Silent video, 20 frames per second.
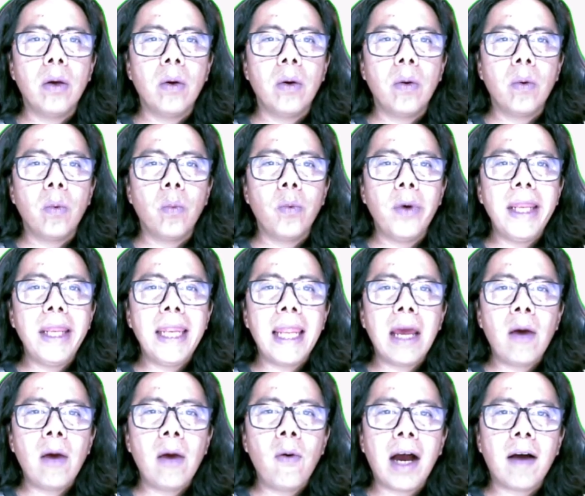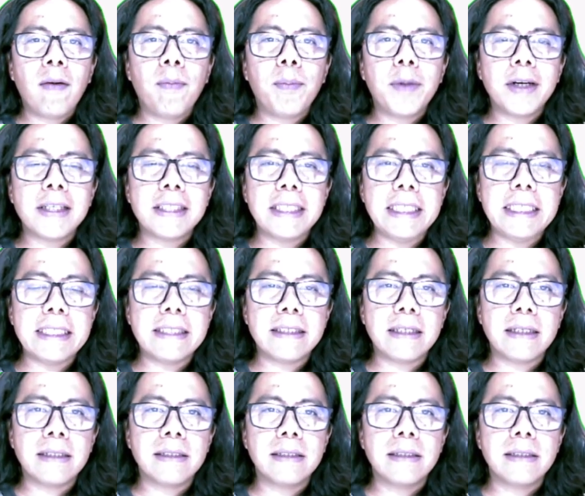We now have
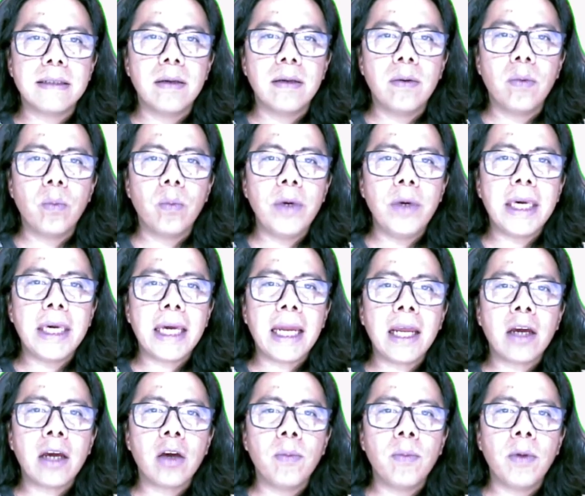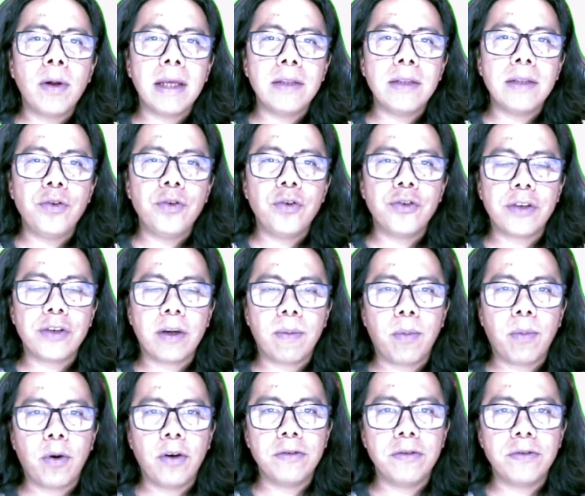persistence. We can accumulate user
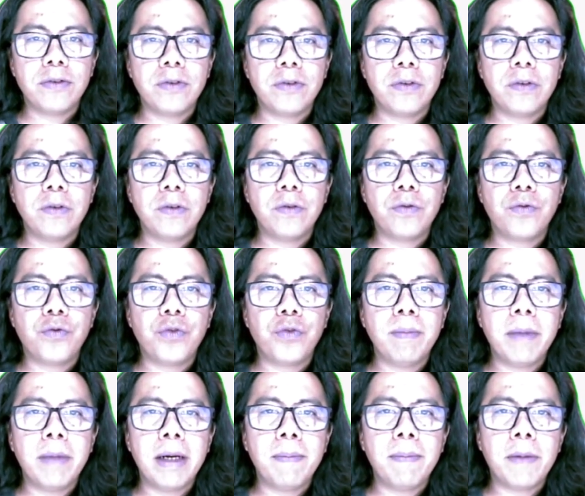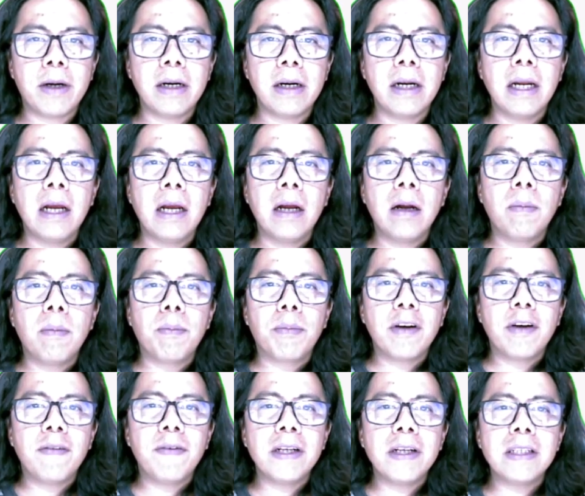points. Remember,
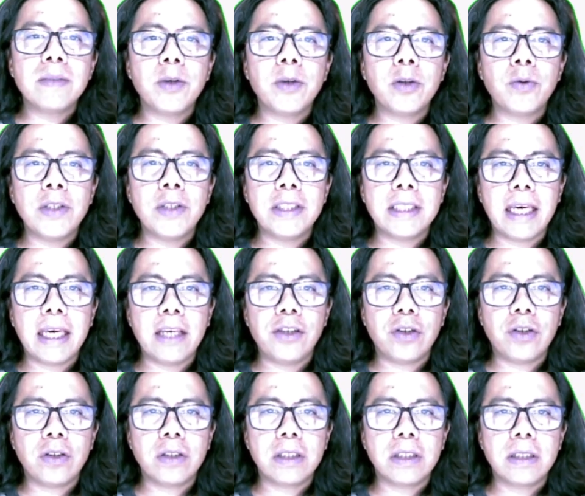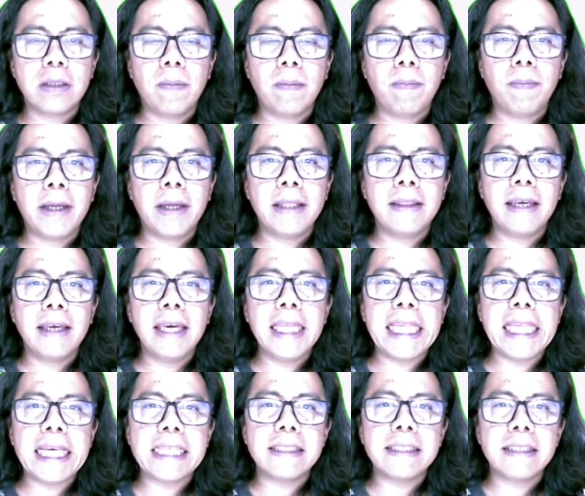preference between sessions. Maintain
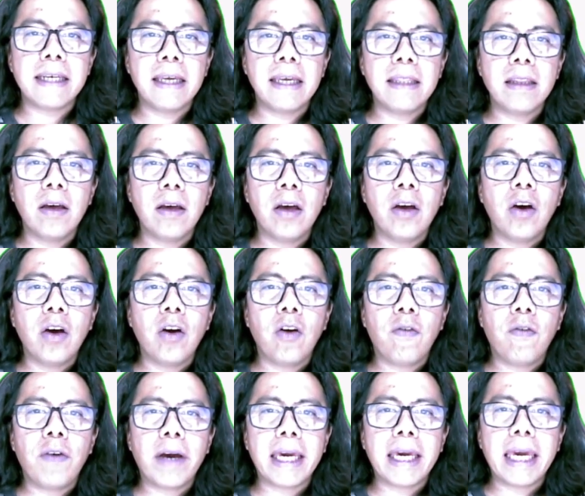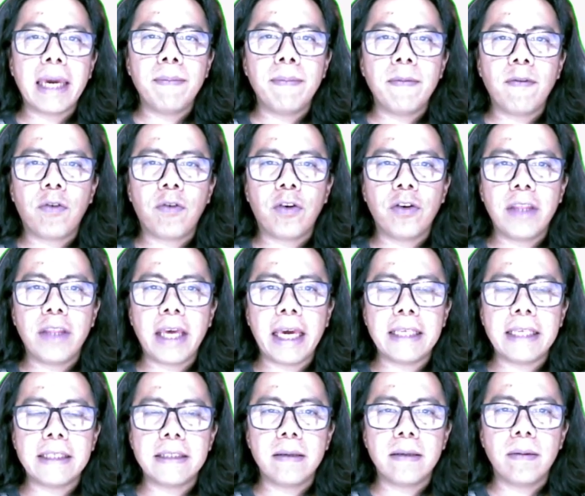the state of a game for
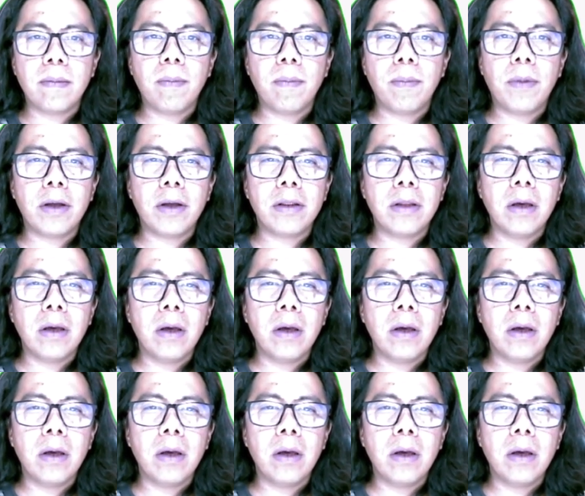days. But